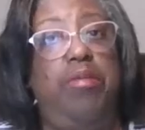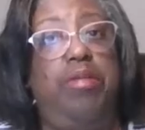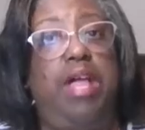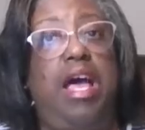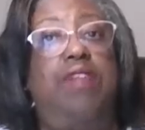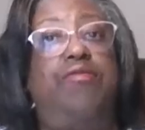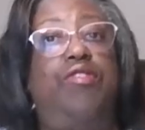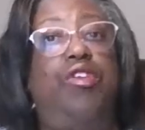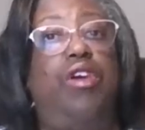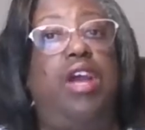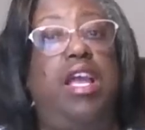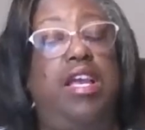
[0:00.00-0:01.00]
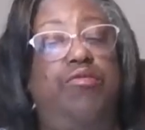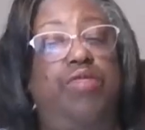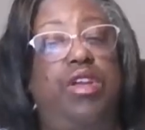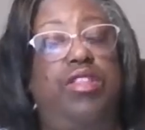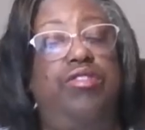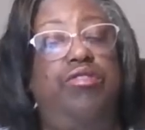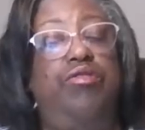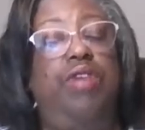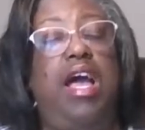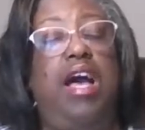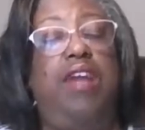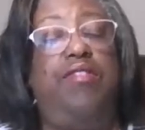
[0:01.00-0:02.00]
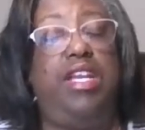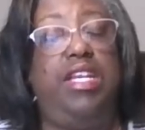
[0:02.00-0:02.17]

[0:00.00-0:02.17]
apply for and whether you have